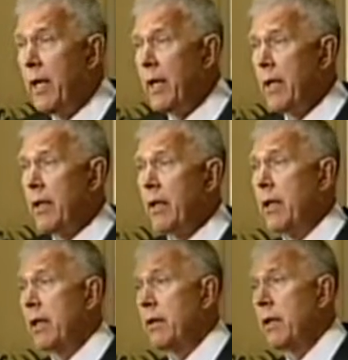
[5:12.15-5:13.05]

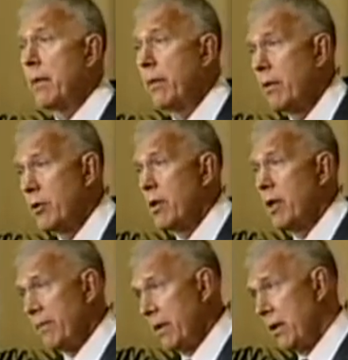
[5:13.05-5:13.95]
and Camp
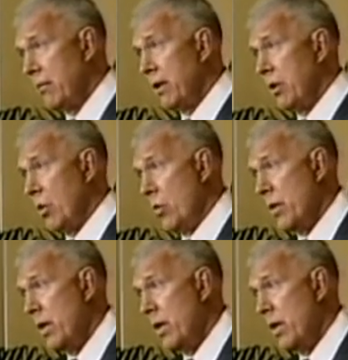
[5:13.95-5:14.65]
Arashoff and my own